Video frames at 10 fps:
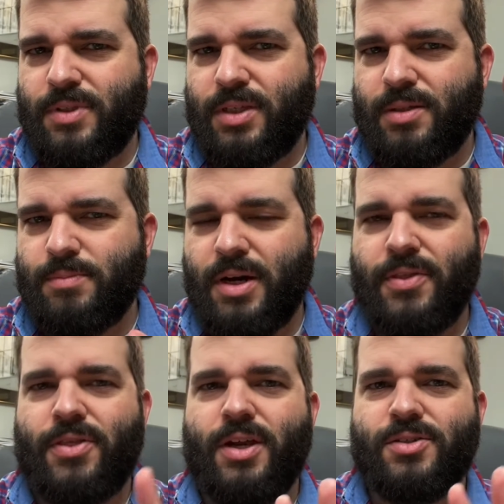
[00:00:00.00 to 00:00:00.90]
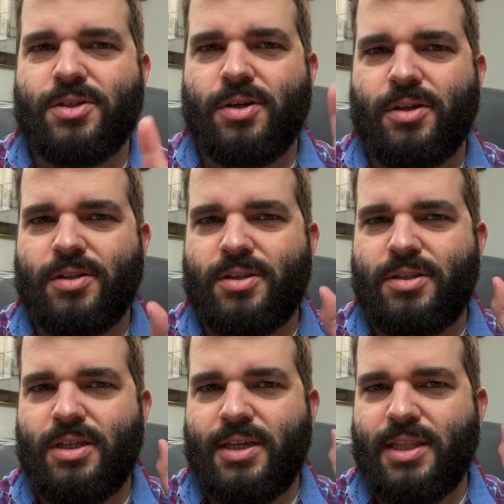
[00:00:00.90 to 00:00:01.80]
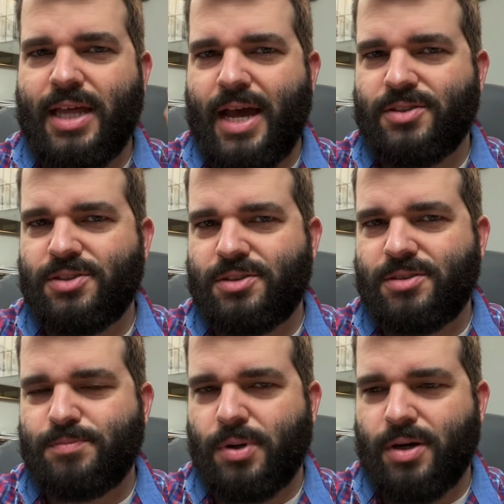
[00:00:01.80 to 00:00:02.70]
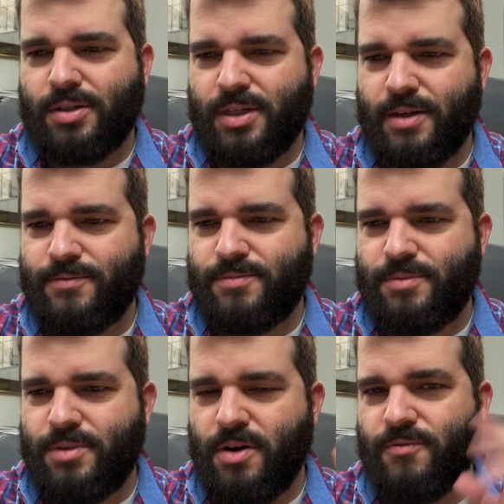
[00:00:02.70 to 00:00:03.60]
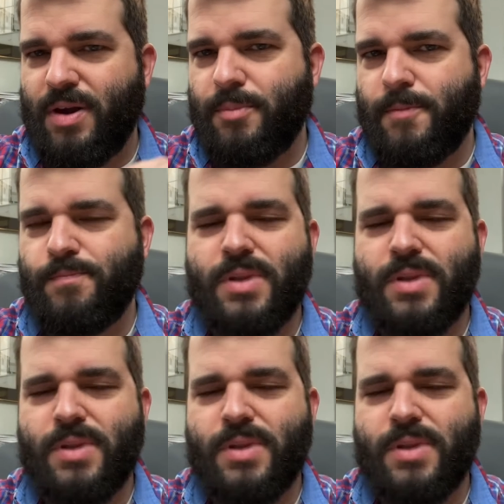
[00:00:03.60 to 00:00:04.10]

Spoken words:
the month that is called the last part of November.